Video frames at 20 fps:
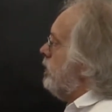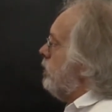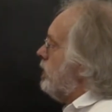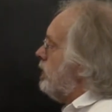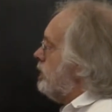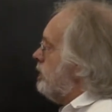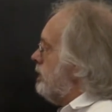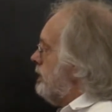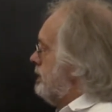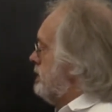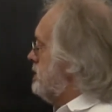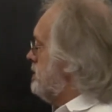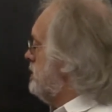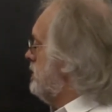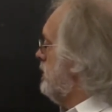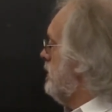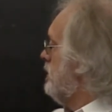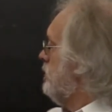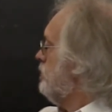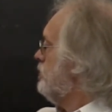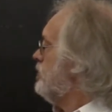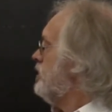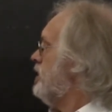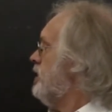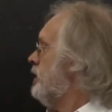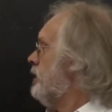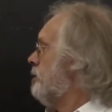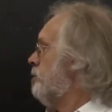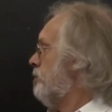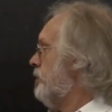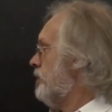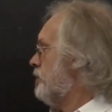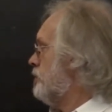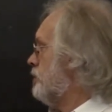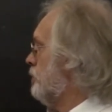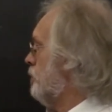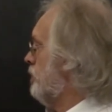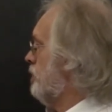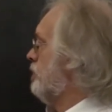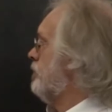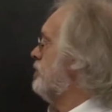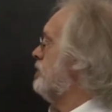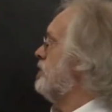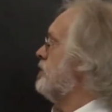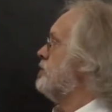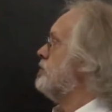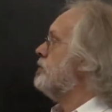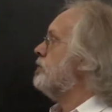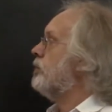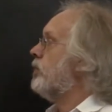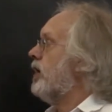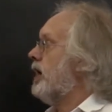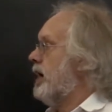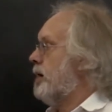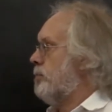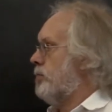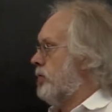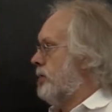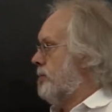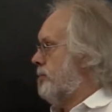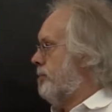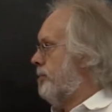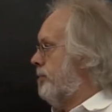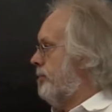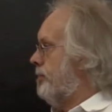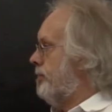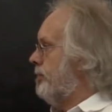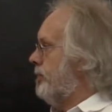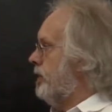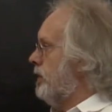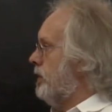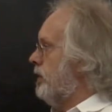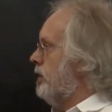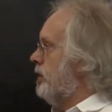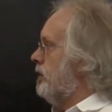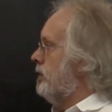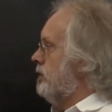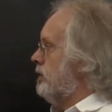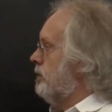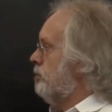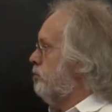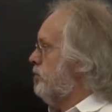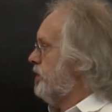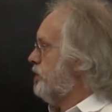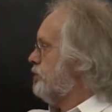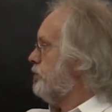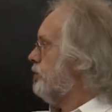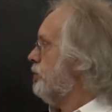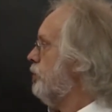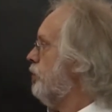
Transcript: Well, let's say you take a picture with your digital camera. The picture